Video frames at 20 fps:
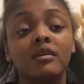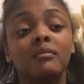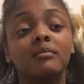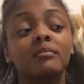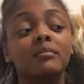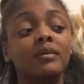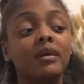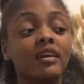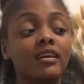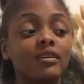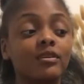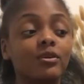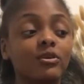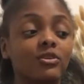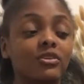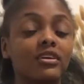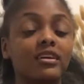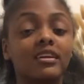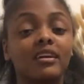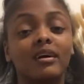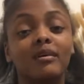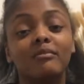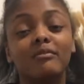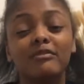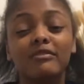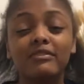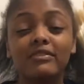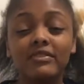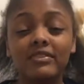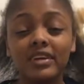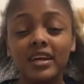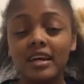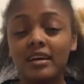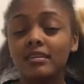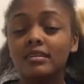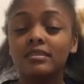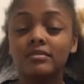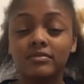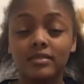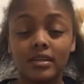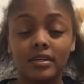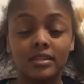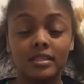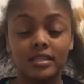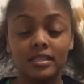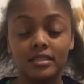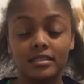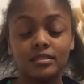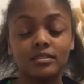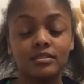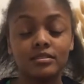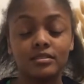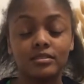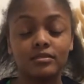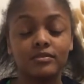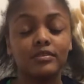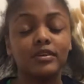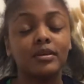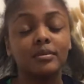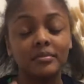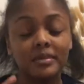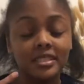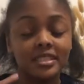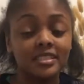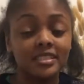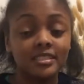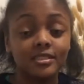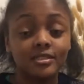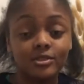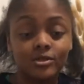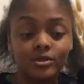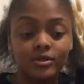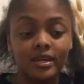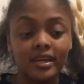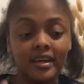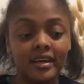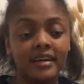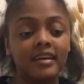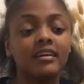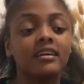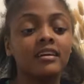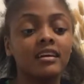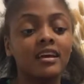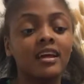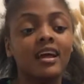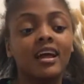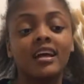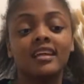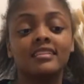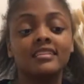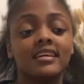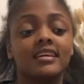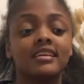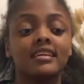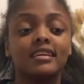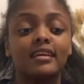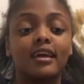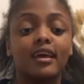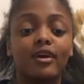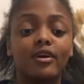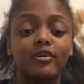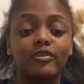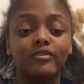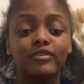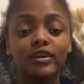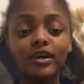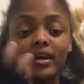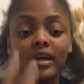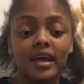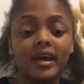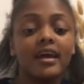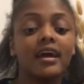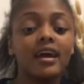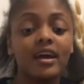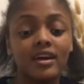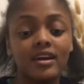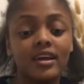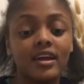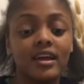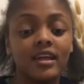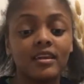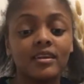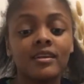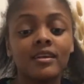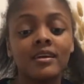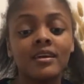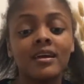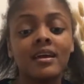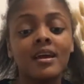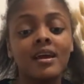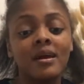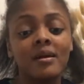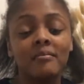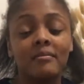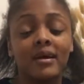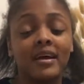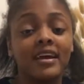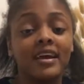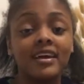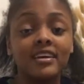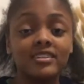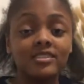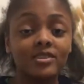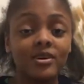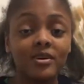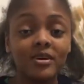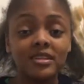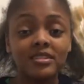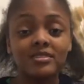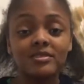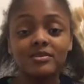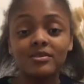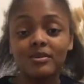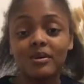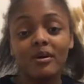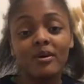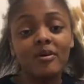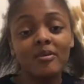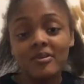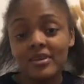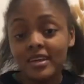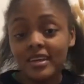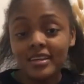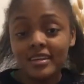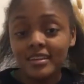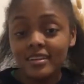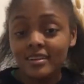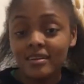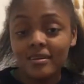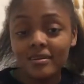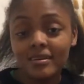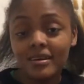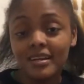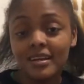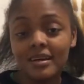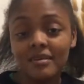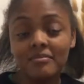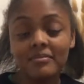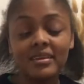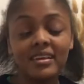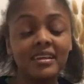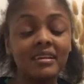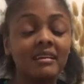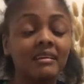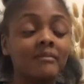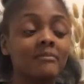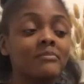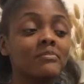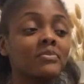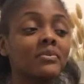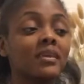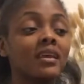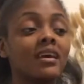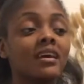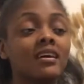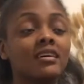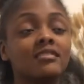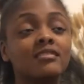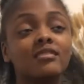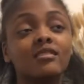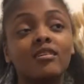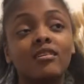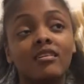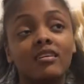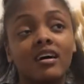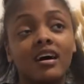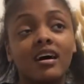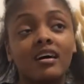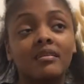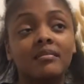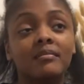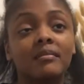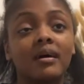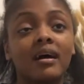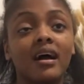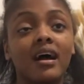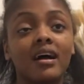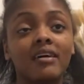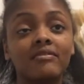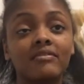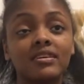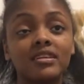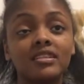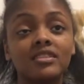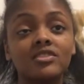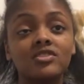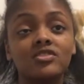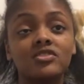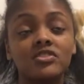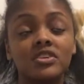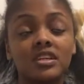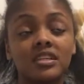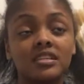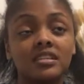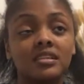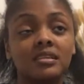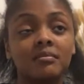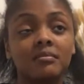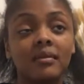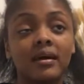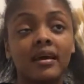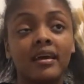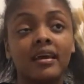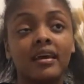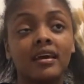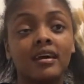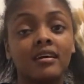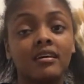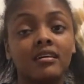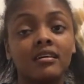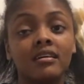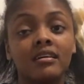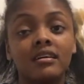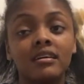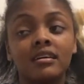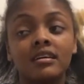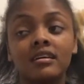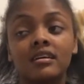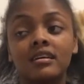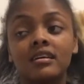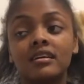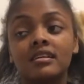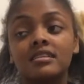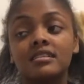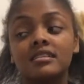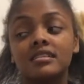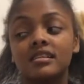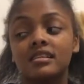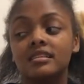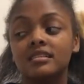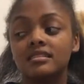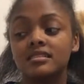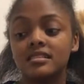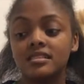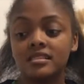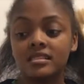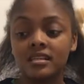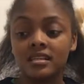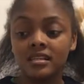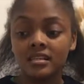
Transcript: me know that I'm very, very into, very much into hair and taking care of your hair. And my hair is always growing, you know what I mean? So I haven't straightened my hair since,